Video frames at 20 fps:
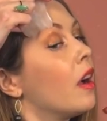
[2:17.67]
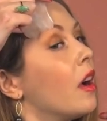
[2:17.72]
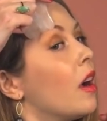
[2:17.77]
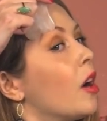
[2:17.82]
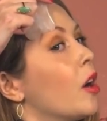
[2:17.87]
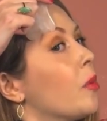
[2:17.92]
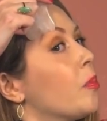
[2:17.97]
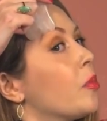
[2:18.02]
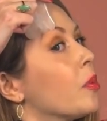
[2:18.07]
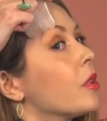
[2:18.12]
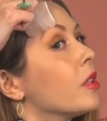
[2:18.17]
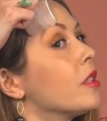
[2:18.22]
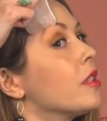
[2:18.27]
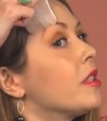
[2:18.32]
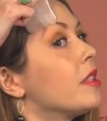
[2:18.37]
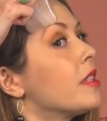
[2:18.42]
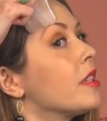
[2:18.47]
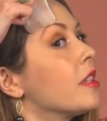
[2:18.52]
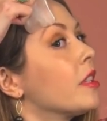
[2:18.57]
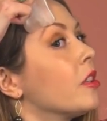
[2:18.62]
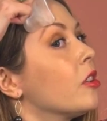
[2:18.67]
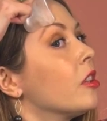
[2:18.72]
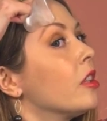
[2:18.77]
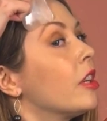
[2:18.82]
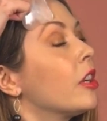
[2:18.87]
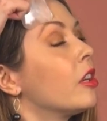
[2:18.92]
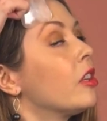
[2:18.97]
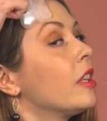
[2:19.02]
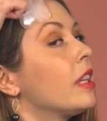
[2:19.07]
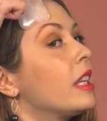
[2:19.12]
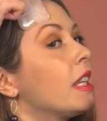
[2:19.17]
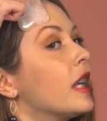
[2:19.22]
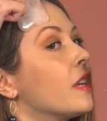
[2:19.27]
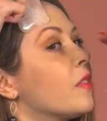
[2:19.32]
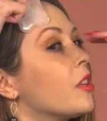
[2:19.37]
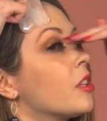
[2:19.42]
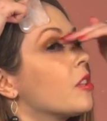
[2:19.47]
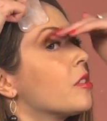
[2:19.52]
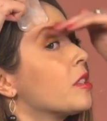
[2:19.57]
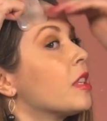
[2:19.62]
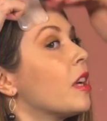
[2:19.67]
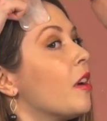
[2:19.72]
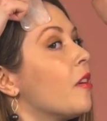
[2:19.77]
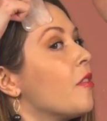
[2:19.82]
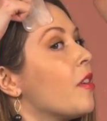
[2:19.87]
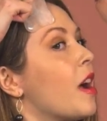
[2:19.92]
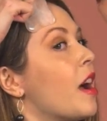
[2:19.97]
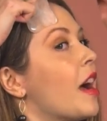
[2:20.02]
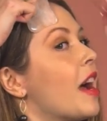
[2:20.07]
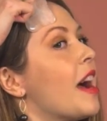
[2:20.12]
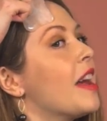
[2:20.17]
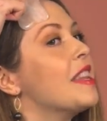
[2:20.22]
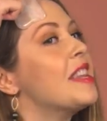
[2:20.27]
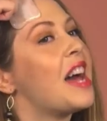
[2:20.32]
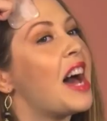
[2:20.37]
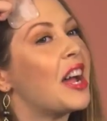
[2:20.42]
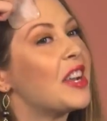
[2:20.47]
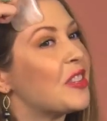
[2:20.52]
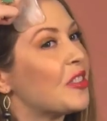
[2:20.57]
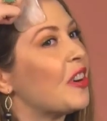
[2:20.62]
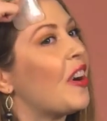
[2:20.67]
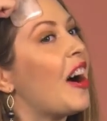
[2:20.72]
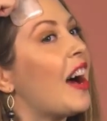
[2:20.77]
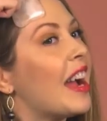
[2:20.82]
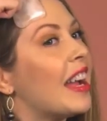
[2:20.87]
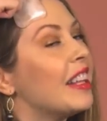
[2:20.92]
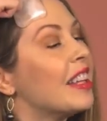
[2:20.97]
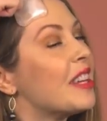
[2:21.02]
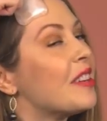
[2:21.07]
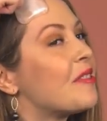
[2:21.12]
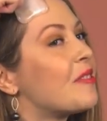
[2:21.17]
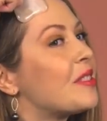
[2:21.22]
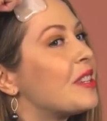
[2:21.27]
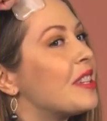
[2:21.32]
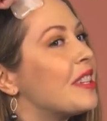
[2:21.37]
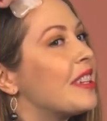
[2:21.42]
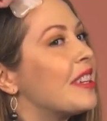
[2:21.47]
upwards, you're literally giving yourself a natural eye lift.